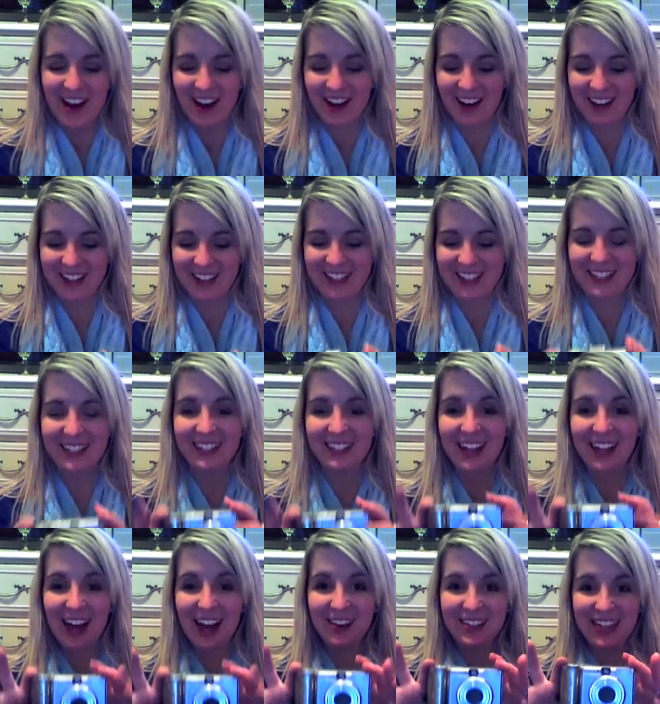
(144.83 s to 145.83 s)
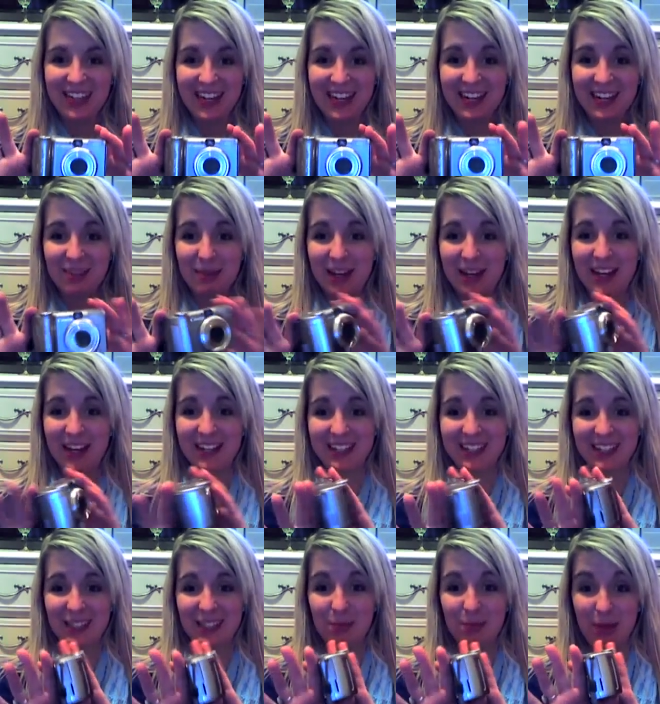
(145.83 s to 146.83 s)
uh, this is a little outdated because
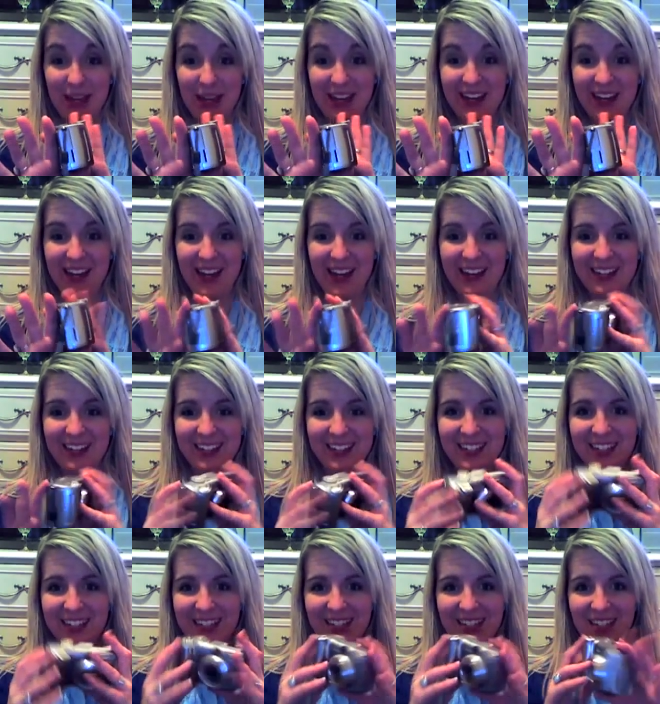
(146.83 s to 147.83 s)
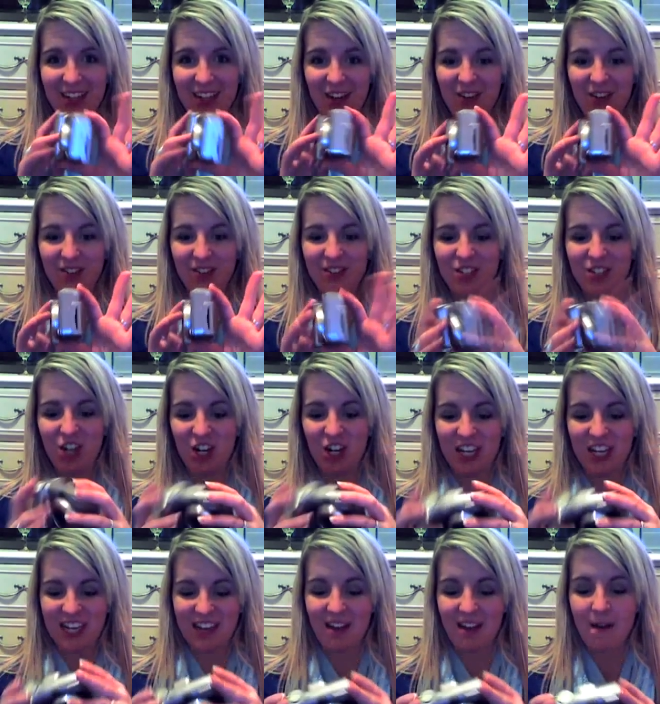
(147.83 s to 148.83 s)
it's big and it's you know,
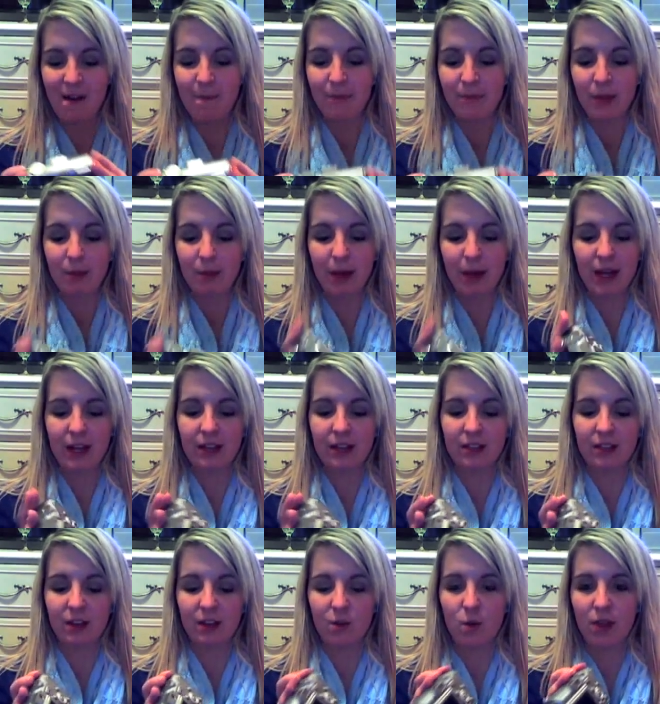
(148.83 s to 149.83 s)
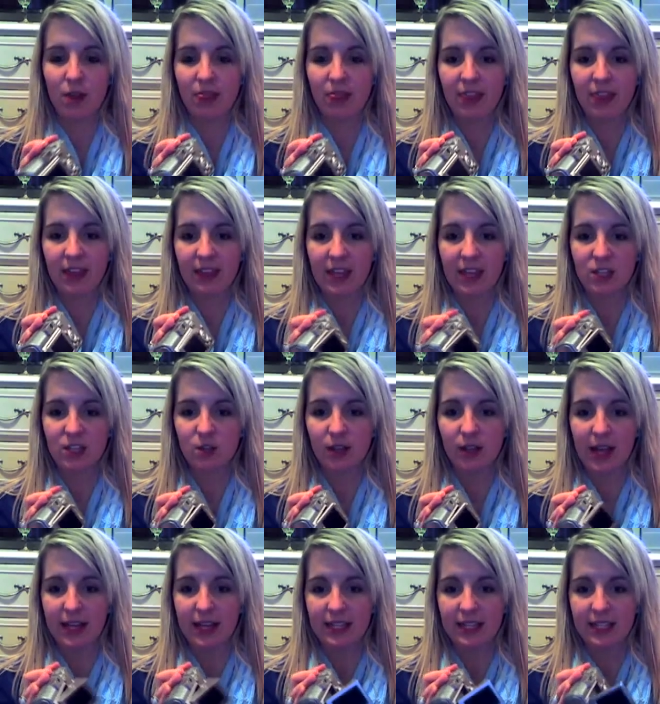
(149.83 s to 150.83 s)
chunky. But the one thing they do
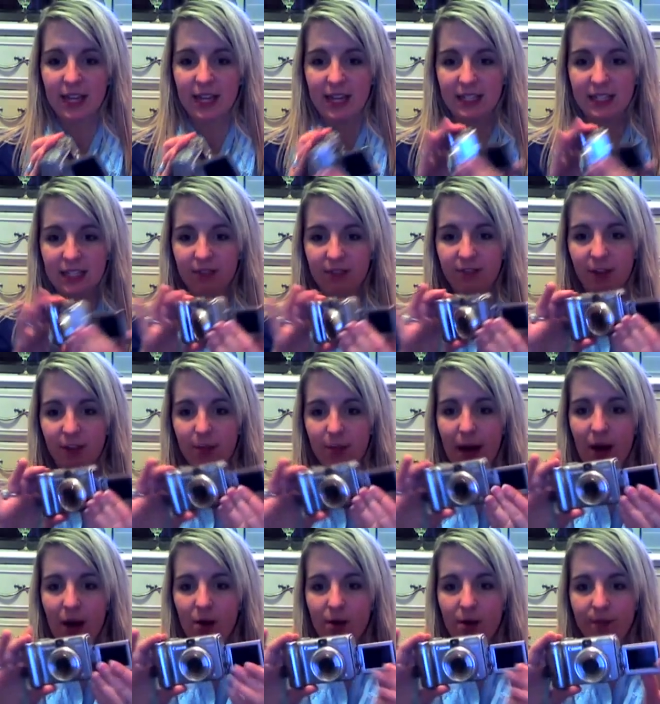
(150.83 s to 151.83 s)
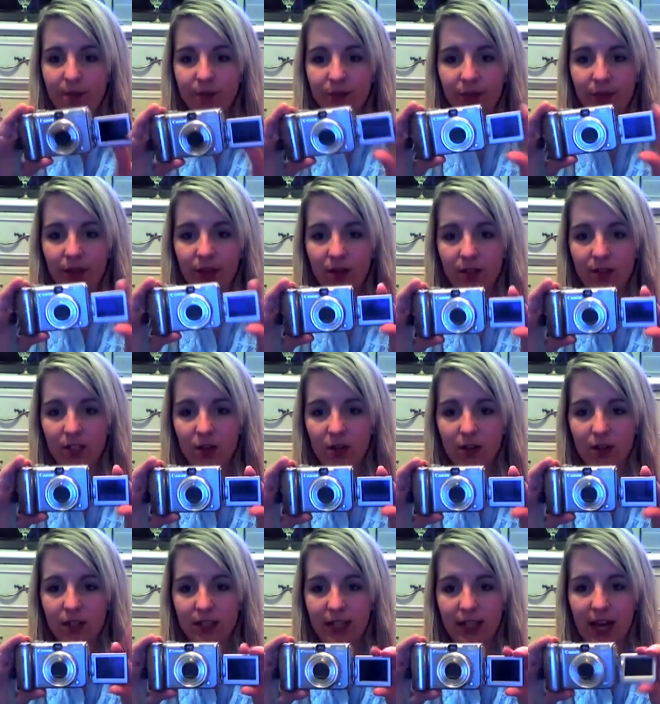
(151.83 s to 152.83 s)
like is it has the flip out, so it
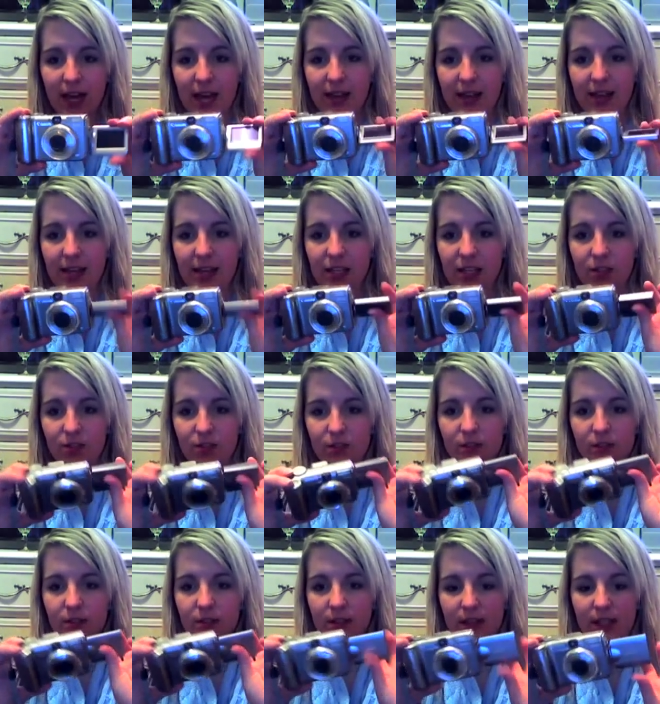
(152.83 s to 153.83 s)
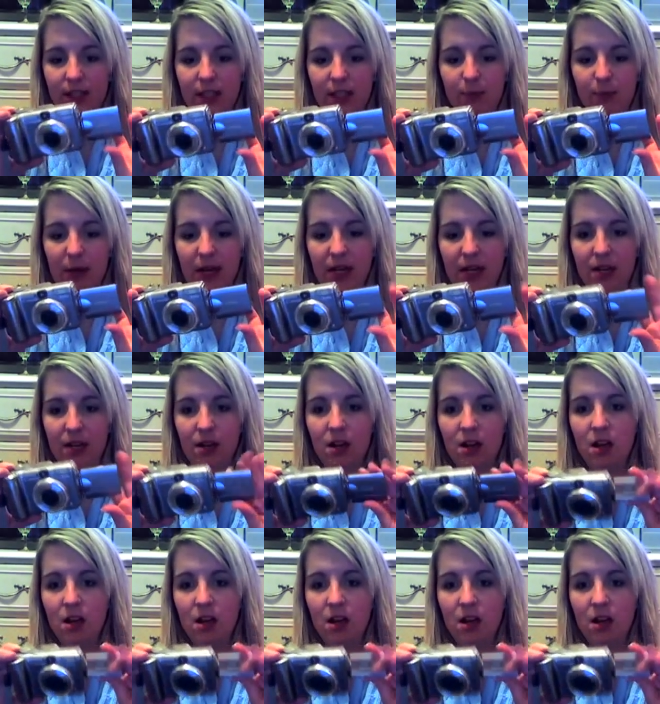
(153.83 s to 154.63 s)
does that, and then you can spin it.